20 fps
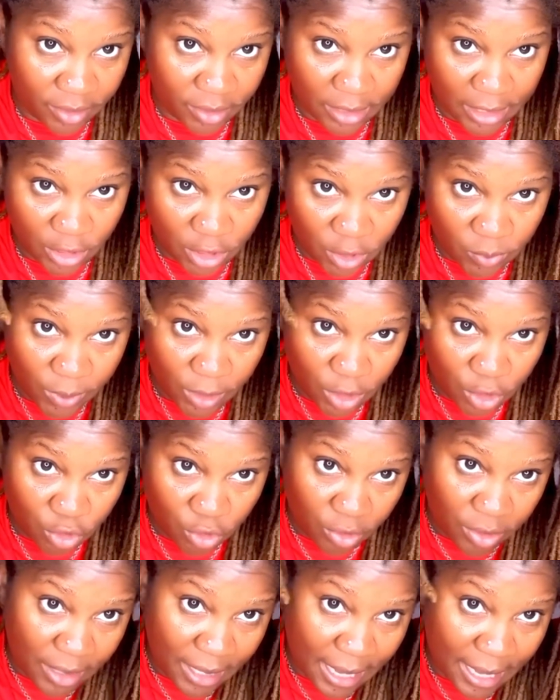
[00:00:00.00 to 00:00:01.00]
So I just want to show
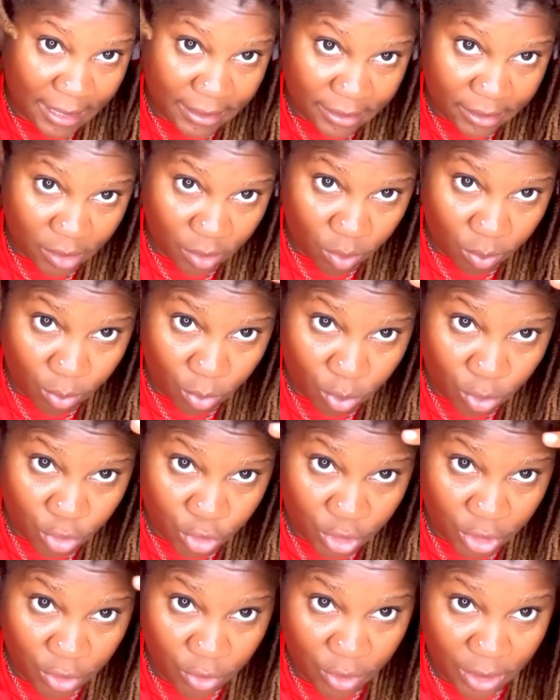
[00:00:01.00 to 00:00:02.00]
you guys slow
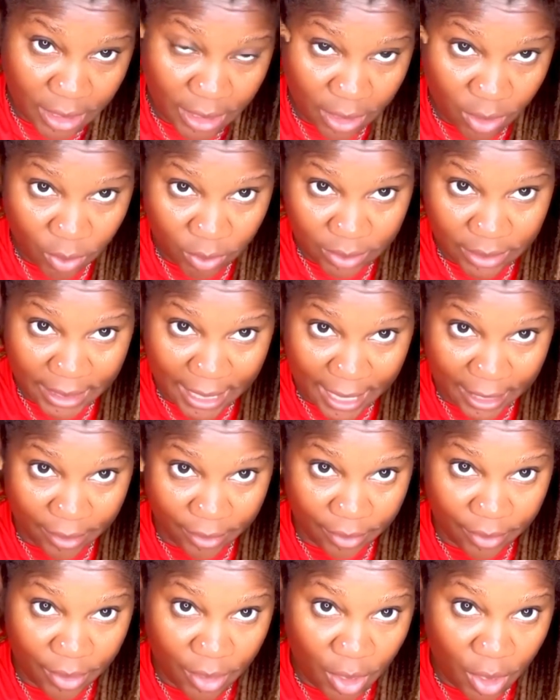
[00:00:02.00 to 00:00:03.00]
motion. You can go
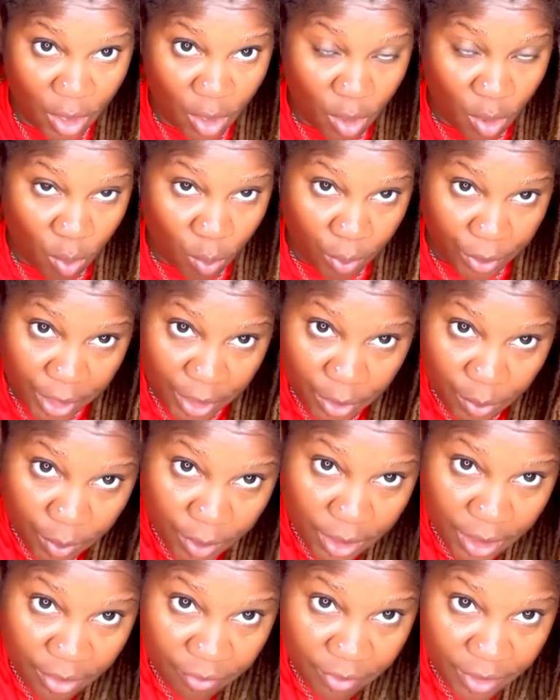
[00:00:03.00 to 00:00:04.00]
tighter when you're
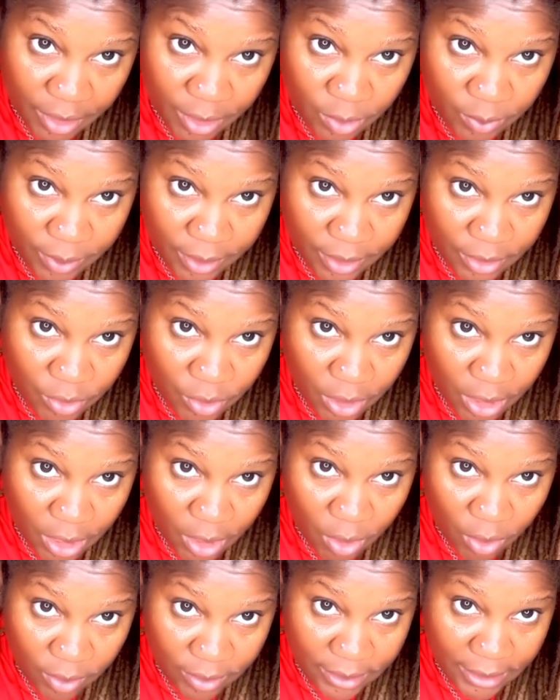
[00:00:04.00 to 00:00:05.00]
doing your retwist. You can
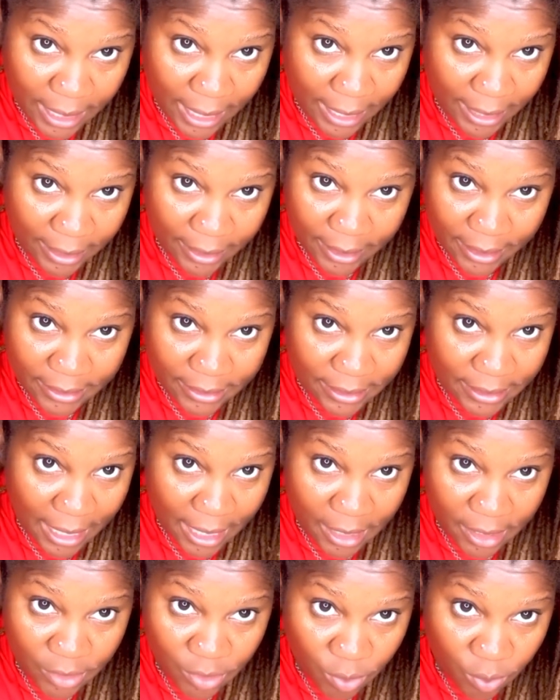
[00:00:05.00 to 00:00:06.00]
go tight, as tight
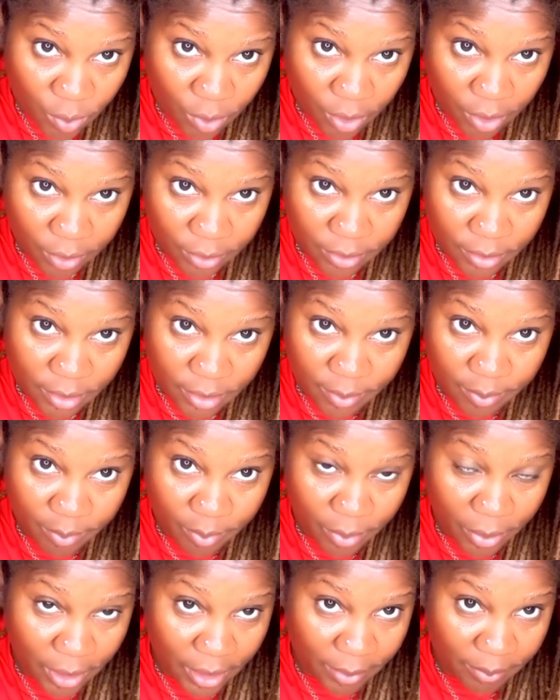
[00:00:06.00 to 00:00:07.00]
as you want,
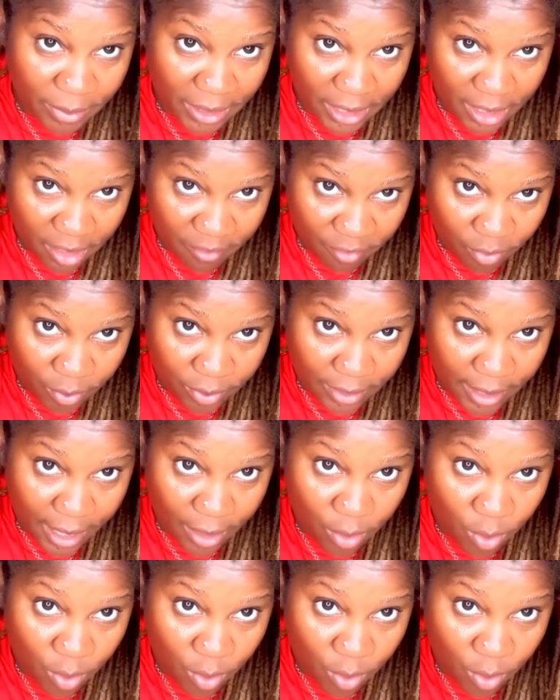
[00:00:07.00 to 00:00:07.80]
but be careful with that.